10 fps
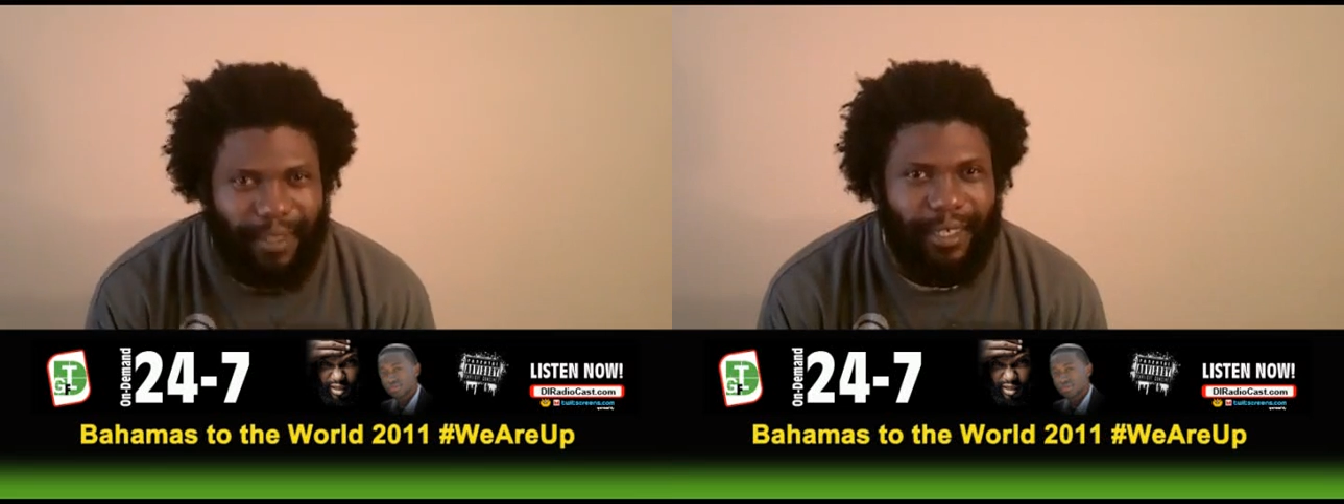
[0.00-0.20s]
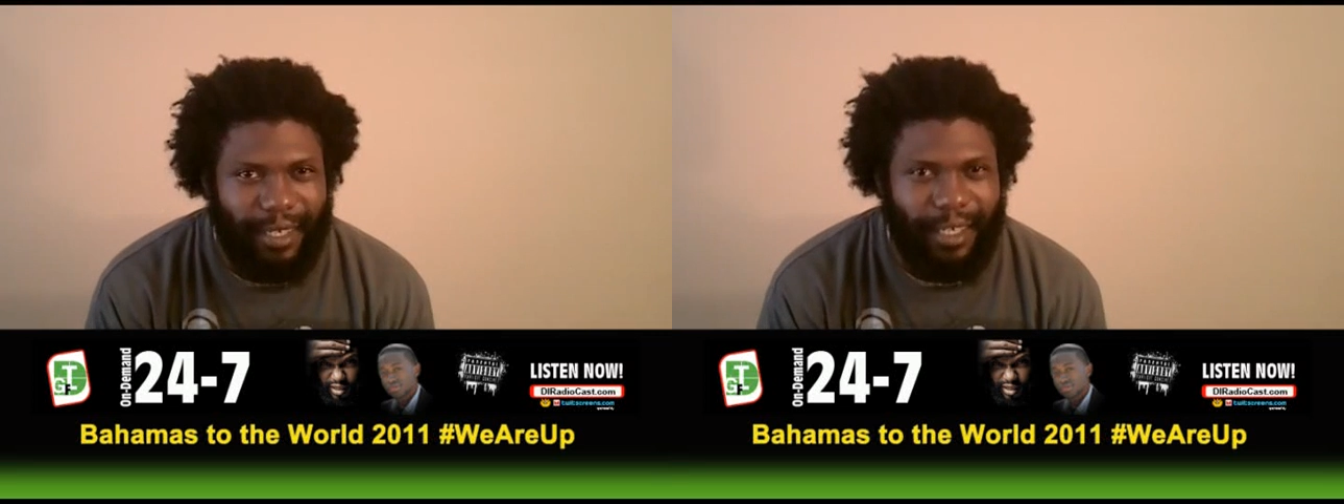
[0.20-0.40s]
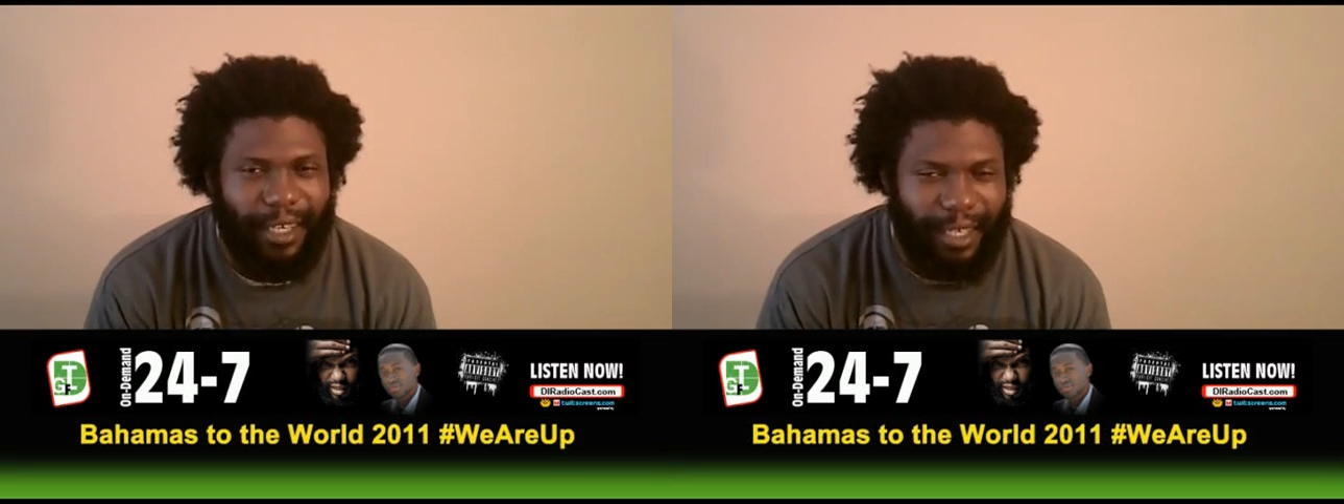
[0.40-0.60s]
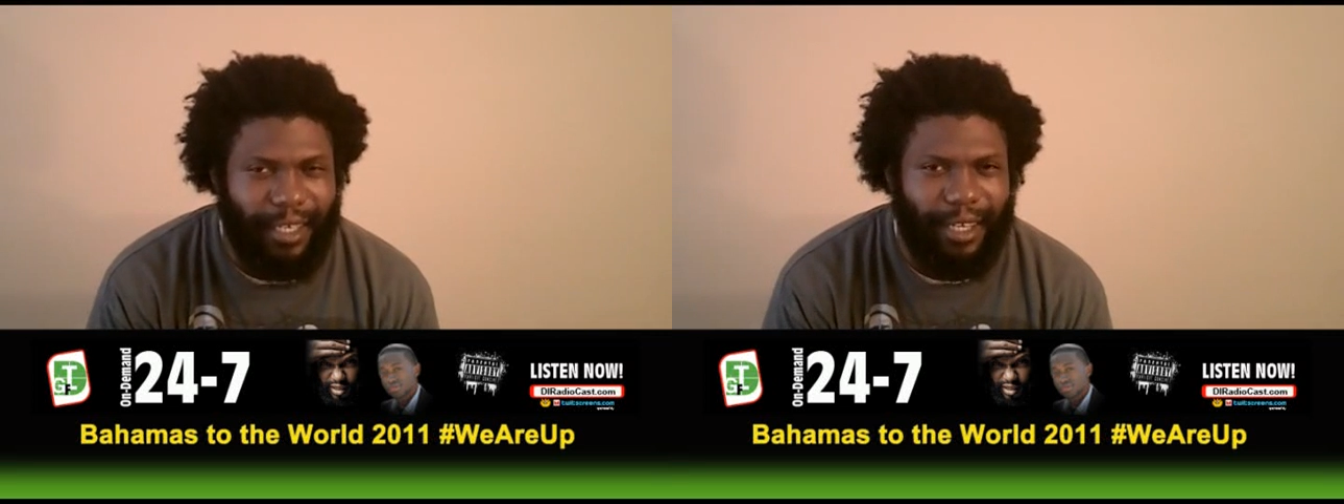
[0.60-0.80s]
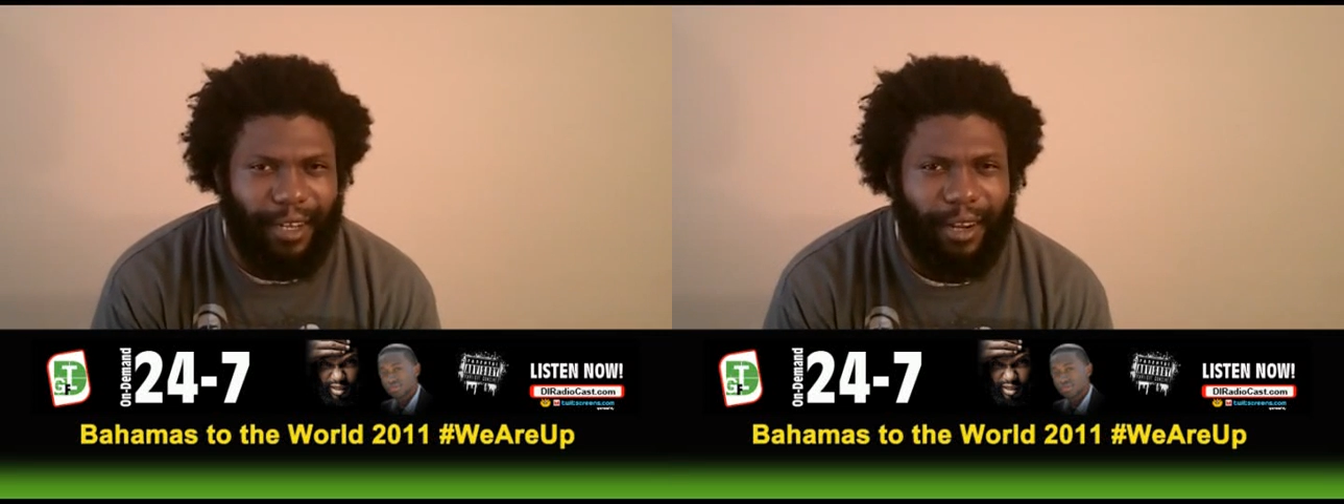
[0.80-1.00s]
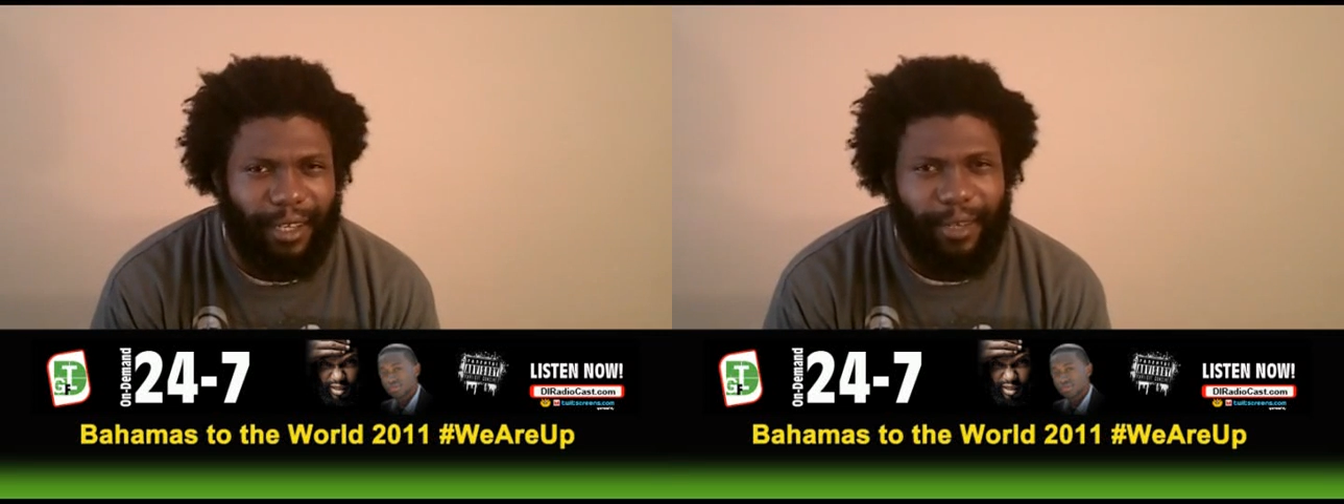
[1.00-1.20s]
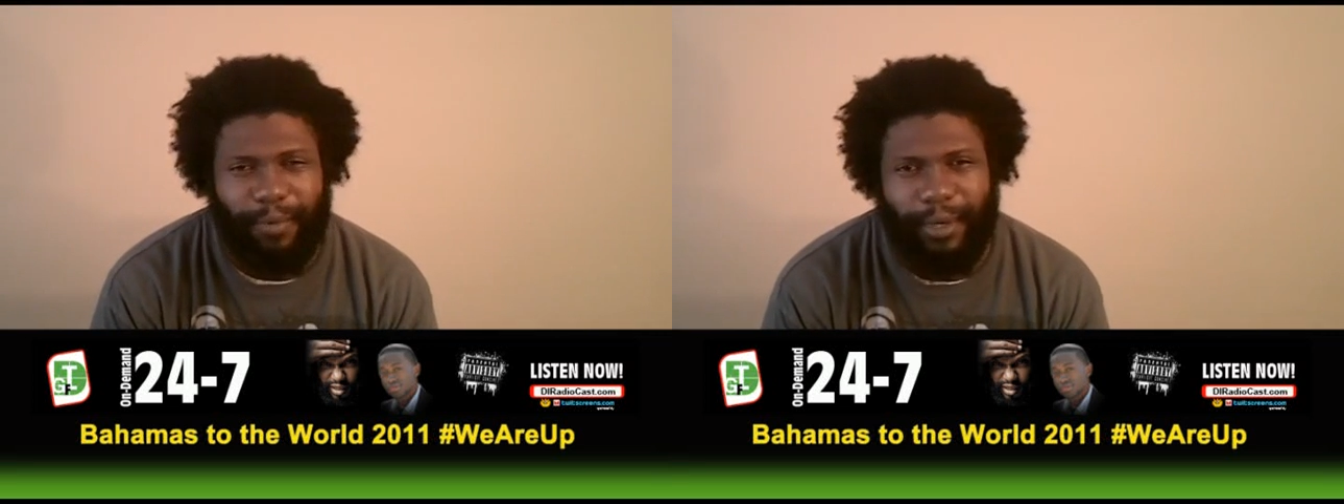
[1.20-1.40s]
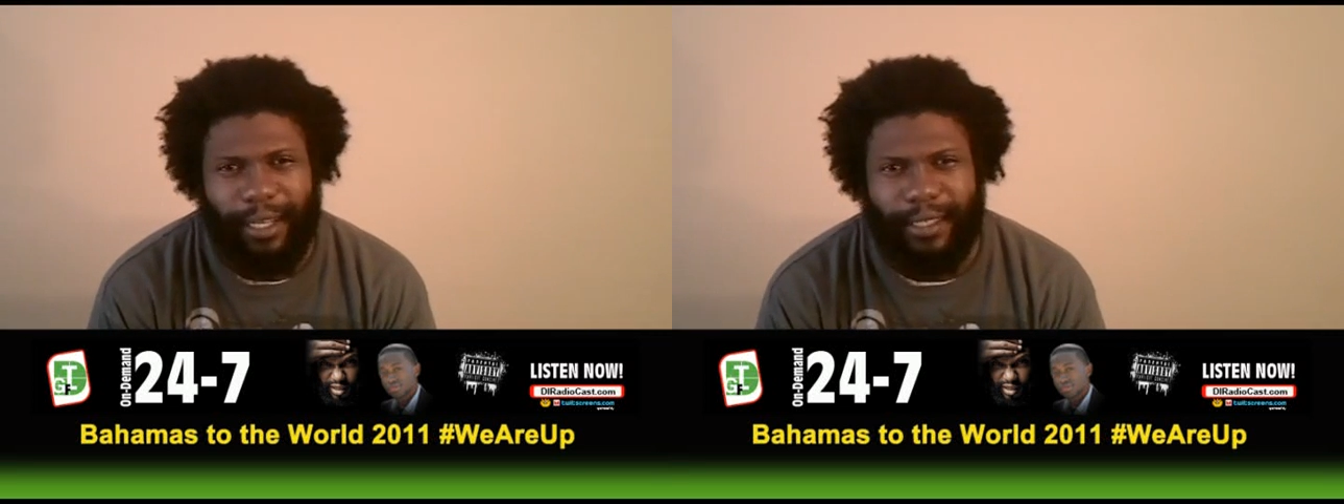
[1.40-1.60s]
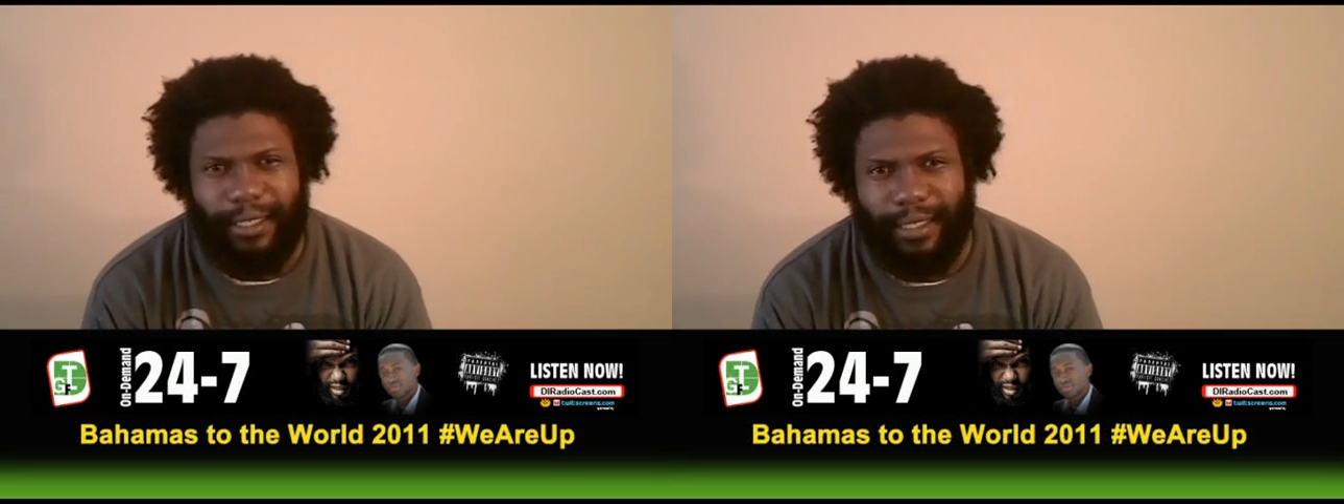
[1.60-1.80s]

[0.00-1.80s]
in a lot of good ways,